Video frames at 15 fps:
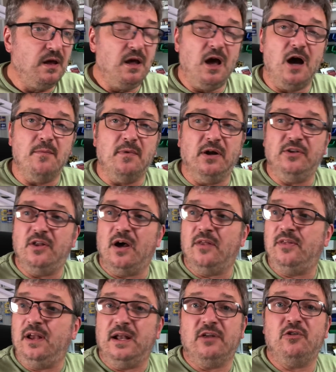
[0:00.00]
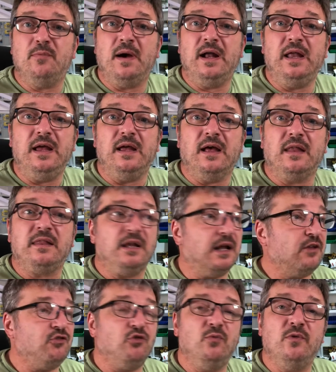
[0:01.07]
I think that's about it. I think
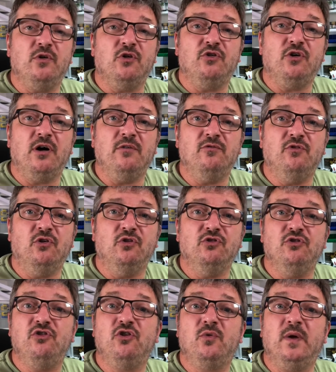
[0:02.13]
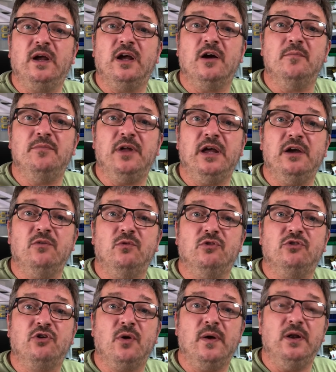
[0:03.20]
that's all we've got time for. Just a quick update of what's
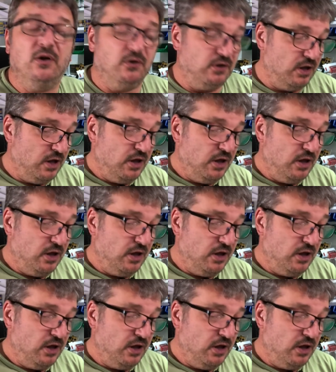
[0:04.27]
going on.